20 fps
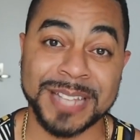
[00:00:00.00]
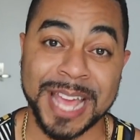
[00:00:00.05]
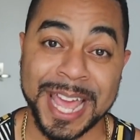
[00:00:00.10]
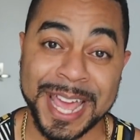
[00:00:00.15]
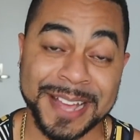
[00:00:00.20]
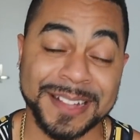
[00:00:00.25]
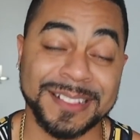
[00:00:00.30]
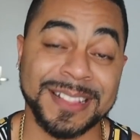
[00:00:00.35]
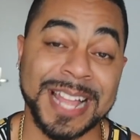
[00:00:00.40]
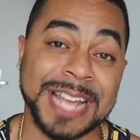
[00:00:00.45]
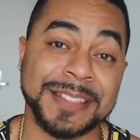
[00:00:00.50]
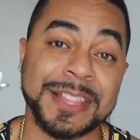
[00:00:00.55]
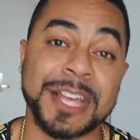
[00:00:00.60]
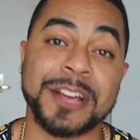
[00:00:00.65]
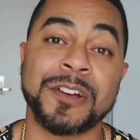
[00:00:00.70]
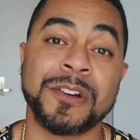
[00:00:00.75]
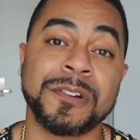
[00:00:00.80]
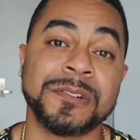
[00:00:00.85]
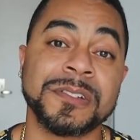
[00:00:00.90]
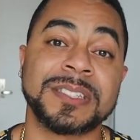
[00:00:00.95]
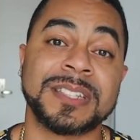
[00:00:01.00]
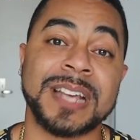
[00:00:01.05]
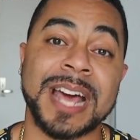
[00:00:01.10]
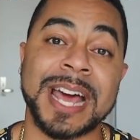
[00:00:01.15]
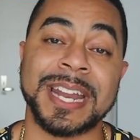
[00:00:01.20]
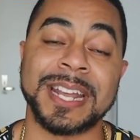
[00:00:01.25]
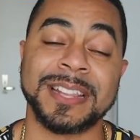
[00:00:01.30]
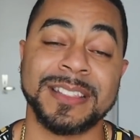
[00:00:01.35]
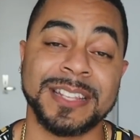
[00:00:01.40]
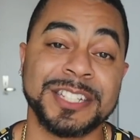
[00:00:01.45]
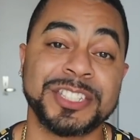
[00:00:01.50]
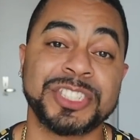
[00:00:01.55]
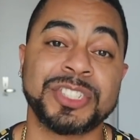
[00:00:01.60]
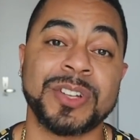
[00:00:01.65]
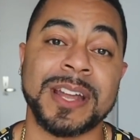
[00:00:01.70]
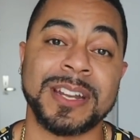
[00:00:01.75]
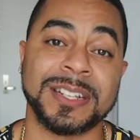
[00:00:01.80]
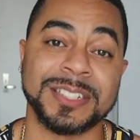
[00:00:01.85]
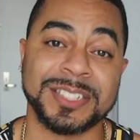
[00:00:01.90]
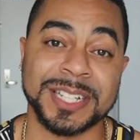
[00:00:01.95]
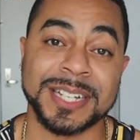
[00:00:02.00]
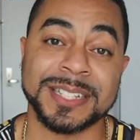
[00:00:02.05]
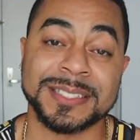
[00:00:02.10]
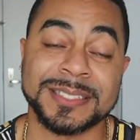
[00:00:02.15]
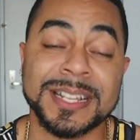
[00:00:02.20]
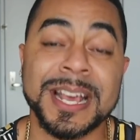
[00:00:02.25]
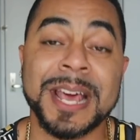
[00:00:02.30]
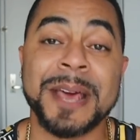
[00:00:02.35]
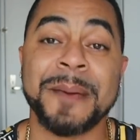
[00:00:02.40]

and glad that CoSign at least trying to just